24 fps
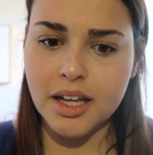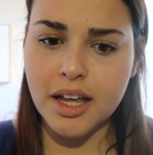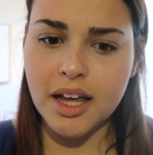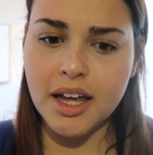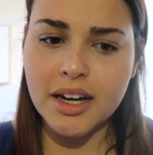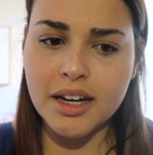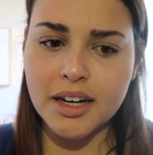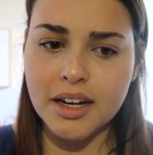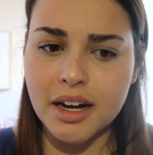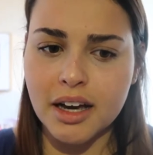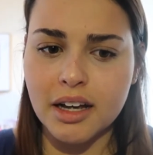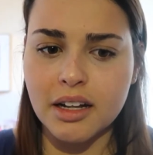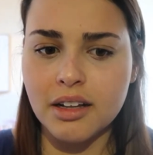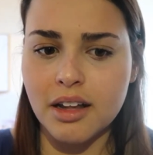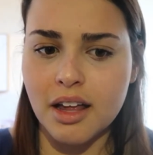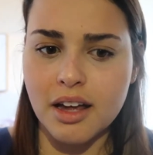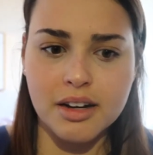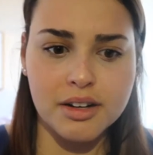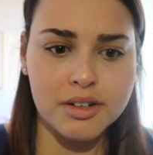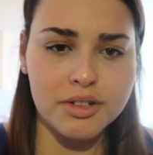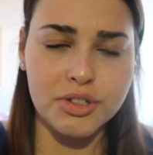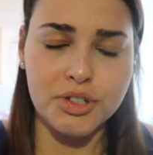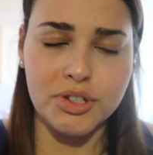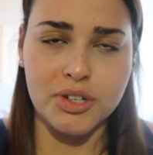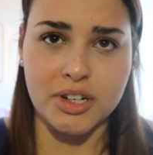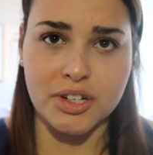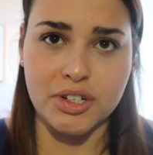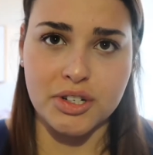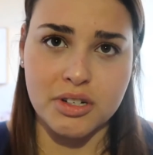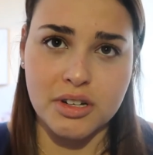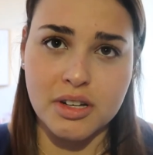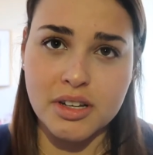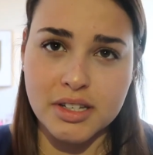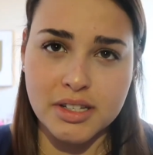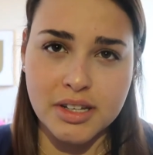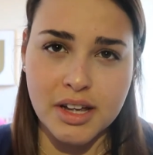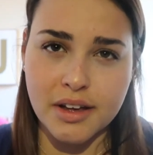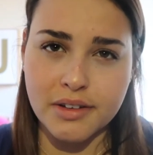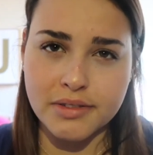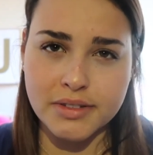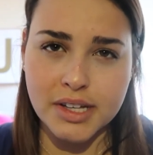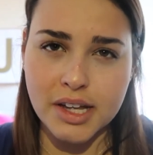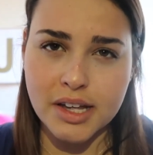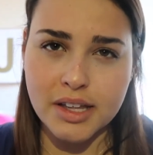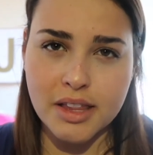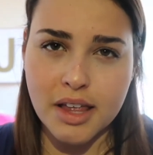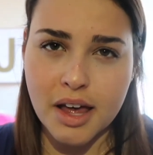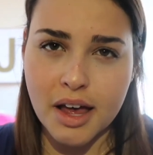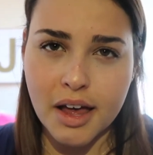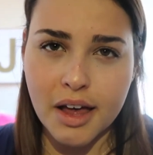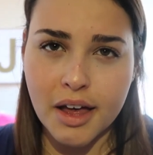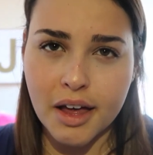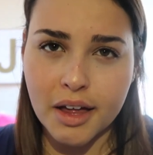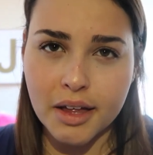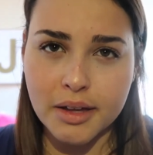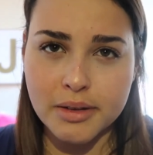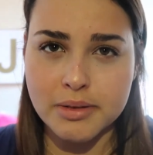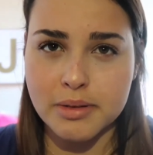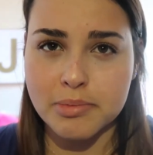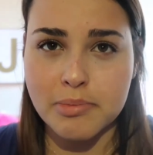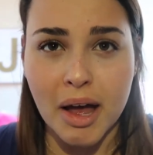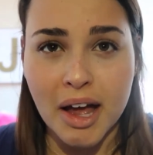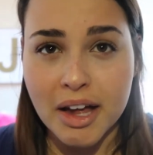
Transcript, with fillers: and a lot of nutritionists have said that helps.